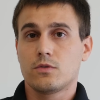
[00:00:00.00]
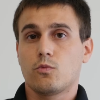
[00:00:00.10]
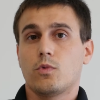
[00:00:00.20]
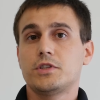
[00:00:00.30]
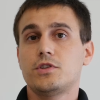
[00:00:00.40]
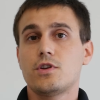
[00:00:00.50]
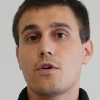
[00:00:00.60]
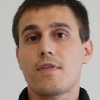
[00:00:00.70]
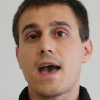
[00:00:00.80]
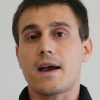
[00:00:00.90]
Once you know
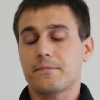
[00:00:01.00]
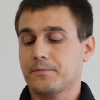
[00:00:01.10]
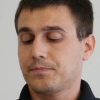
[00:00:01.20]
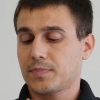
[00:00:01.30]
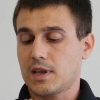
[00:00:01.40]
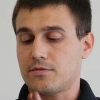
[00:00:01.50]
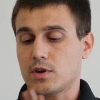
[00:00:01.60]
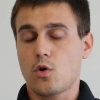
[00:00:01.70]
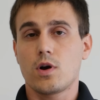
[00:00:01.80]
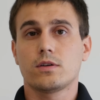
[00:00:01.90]
that, if the
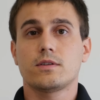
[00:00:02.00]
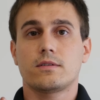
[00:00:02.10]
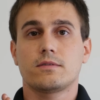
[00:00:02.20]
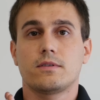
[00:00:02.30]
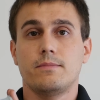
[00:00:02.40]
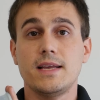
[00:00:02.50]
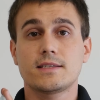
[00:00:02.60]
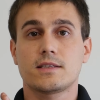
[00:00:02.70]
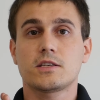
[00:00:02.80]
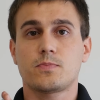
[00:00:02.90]
coil meets
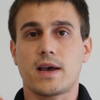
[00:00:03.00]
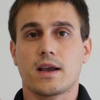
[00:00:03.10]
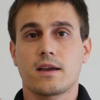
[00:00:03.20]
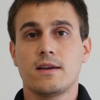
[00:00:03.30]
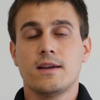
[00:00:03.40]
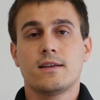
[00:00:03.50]
the spec,